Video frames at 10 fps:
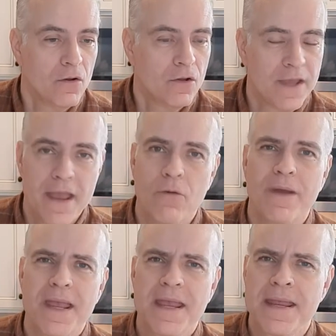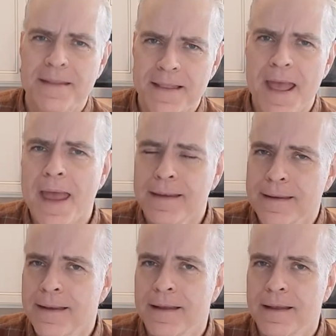Can't we eat
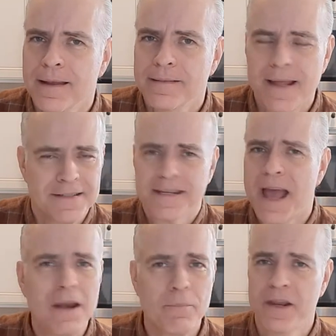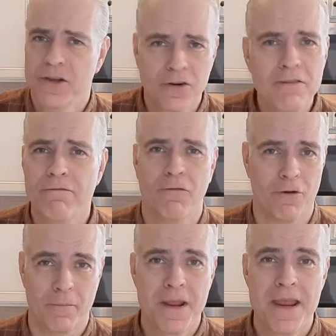that? That's got to be good
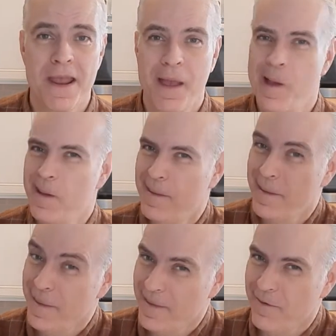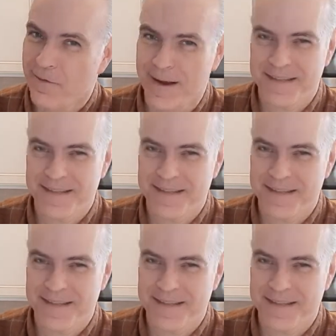for me. Watch